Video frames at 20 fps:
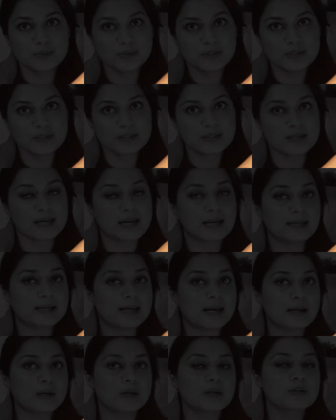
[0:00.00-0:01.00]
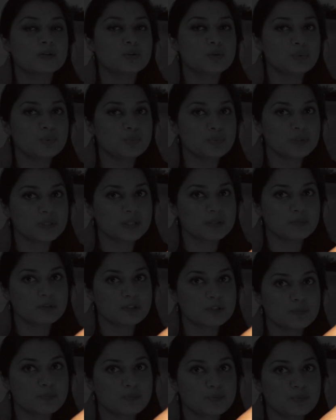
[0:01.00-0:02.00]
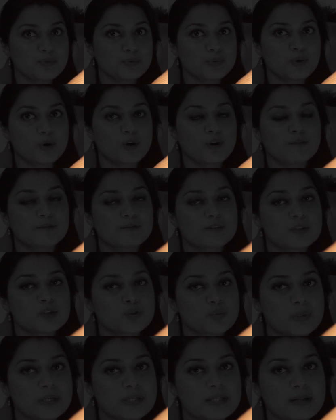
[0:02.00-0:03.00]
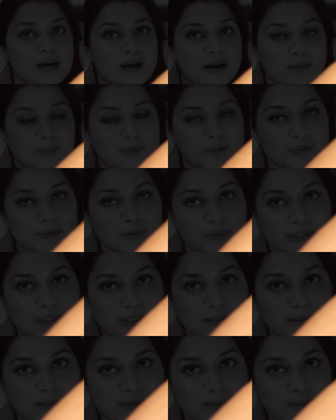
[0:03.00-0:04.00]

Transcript: this, I'll add 2 tablespoons of sweet almond oil.